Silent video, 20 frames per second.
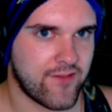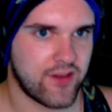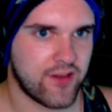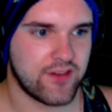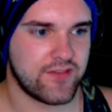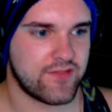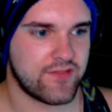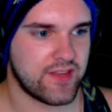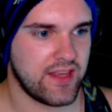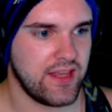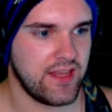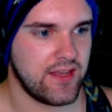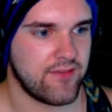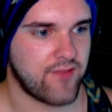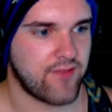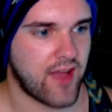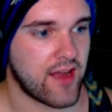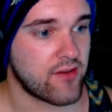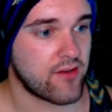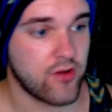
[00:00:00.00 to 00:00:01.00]
of
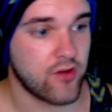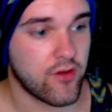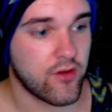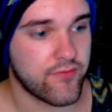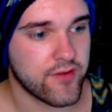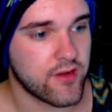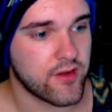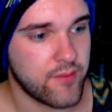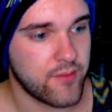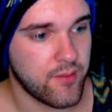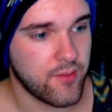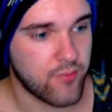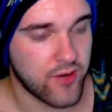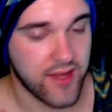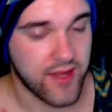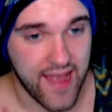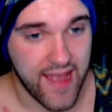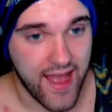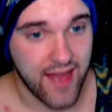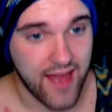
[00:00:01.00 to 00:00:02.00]
Eve. I don't know if they're going to be
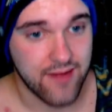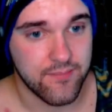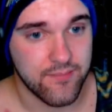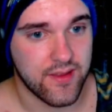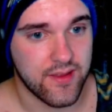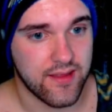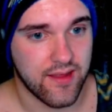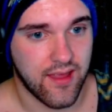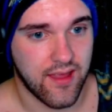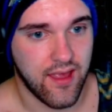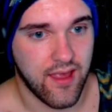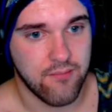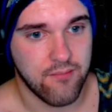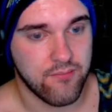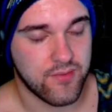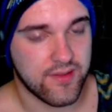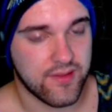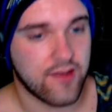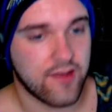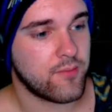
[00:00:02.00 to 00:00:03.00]
putting Adam in the
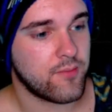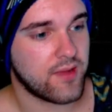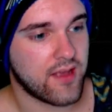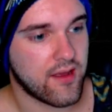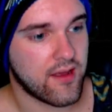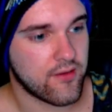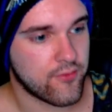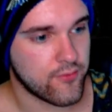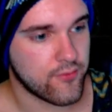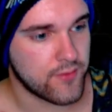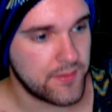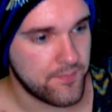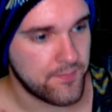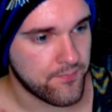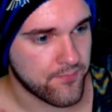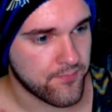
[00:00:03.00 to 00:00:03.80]
game, but that would be kind of cool.